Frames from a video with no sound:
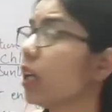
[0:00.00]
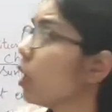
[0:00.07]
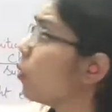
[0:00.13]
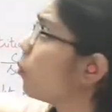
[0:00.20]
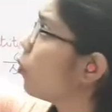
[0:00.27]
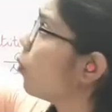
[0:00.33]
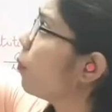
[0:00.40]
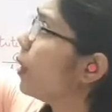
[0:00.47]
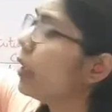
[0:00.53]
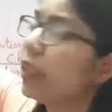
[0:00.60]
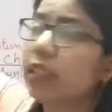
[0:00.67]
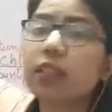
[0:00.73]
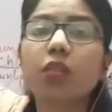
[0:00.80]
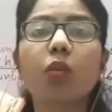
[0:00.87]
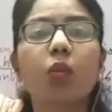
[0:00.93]
movement
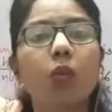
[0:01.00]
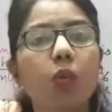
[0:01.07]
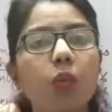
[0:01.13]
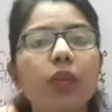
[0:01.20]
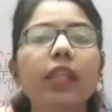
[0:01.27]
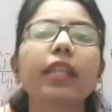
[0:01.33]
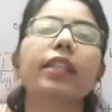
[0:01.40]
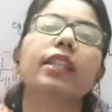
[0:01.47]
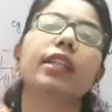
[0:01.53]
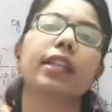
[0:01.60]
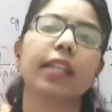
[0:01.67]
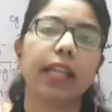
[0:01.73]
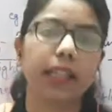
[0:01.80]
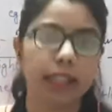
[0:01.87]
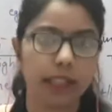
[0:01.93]
is only the
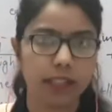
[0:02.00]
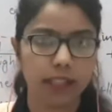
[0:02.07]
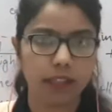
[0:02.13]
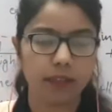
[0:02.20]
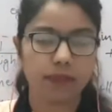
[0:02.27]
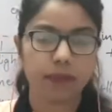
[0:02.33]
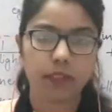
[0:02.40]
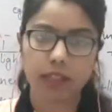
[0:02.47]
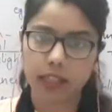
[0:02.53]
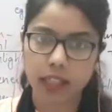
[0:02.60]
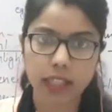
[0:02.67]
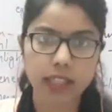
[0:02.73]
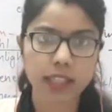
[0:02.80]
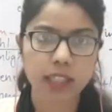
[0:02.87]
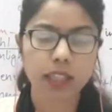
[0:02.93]
criteria, right?